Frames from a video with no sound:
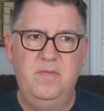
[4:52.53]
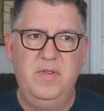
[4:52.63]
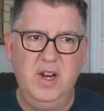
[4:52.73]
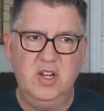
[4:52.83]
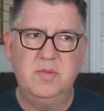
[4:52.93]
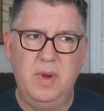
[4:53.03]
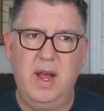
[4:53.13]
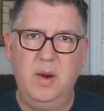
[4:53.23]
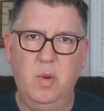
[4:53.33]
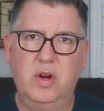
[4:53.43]
finish
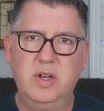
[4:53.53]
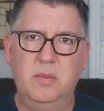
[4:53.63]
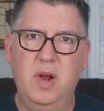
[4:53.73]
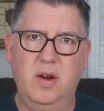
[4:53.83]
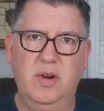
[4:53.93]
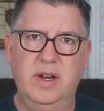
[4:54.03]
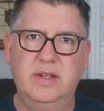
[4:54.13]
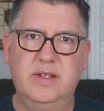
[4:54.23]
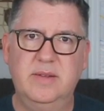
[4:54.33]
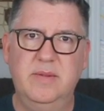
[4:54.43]
my works in
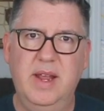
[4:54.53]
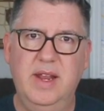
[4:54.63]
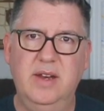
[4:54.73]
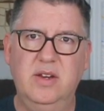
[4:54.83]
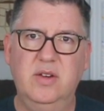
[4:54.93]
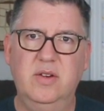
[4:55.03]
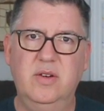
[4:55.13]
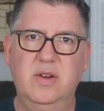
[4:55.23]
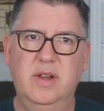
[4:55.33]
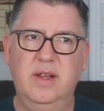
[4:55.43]
progress and
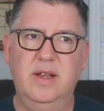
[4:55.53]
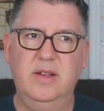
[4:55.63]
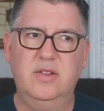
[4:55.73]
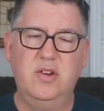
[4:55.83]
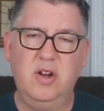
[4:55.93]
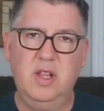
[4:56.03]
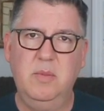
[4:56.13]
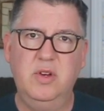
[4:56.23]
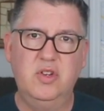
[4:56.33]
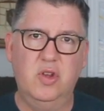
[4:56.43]
start
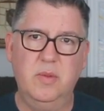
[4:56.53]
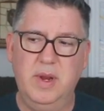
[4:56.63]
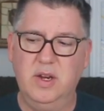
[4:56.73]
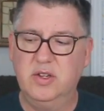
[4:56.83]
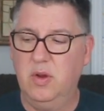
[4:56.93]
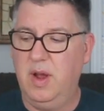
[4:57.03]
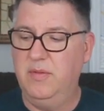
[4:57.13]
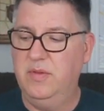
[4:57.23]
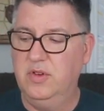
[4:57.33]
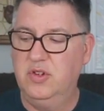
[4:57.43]
them and show them here. So
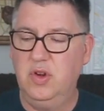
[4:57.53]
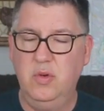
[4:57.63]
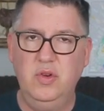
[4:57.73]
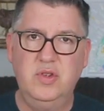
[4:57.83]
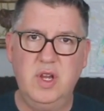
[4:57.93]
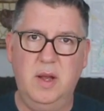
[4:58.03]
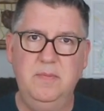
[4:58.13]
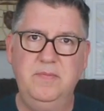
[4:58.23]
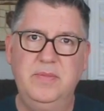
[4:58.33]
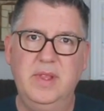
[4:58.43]
I've shown you
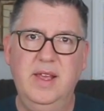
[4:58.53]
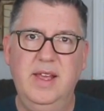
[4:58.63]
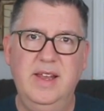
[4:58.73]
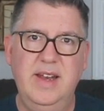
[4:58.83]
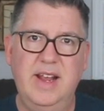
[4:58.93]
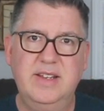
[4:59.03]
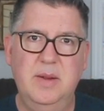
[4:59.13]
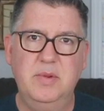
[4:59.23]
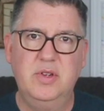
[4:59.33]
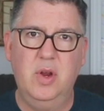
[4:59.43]
some, Next
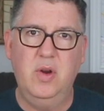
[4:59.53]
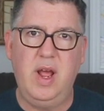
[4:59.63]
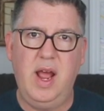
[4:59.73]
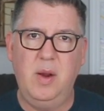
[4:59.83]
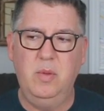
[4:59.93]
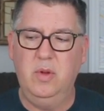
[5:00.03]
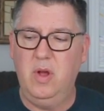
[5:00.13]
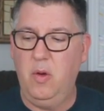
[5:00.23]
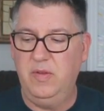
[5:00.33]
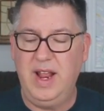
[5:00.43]
episode, I will
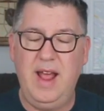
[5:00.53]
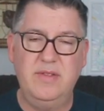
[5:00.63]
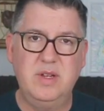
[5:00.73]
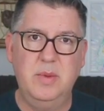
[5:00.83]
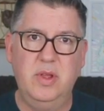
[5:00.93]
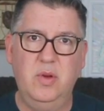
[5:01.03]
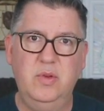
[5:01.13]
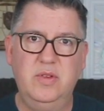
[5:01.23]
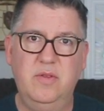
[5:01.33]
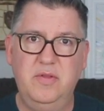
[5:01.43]
hopefully have some of
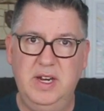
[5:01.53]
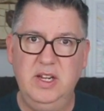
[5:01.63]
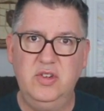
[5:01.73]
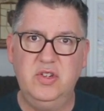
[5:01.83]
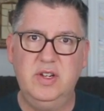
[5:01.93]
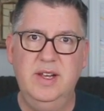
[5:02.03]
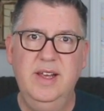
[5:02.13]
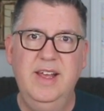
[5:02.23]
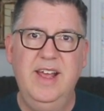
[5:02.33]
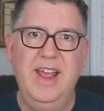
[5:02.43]
those finished.
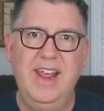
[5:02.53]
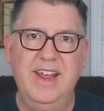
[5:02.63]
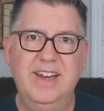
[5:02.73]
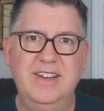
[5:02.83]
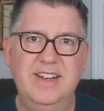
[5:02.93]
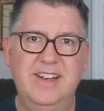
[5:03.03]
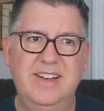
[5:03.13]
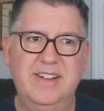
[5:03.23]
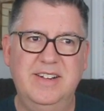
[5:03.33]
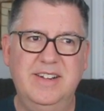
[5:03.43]
And
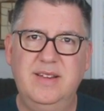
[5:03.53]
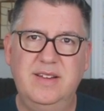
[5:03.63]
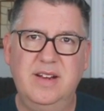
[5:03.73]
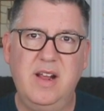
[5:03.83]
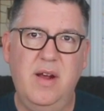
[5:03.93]
this is a